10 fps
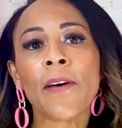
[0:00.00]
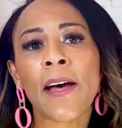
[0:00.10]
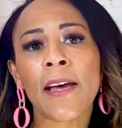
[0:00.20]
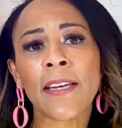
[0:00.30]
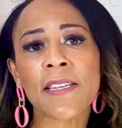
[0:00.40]

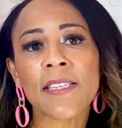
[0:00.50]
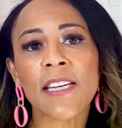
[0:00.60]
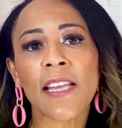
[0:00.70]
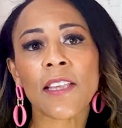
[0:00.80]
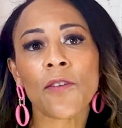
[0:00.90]
I
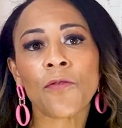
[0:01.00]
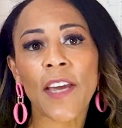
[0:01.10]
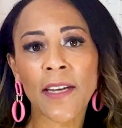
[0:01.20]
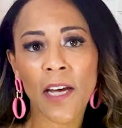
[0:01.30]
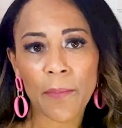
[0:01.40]
understand that
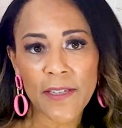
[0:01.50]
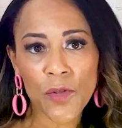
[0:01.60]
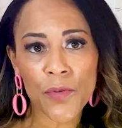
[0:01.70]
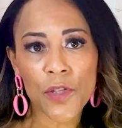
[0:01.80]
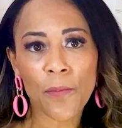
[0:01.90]
Vietnam has
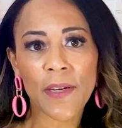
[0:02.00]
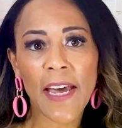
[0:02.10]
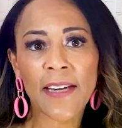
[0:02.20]
also been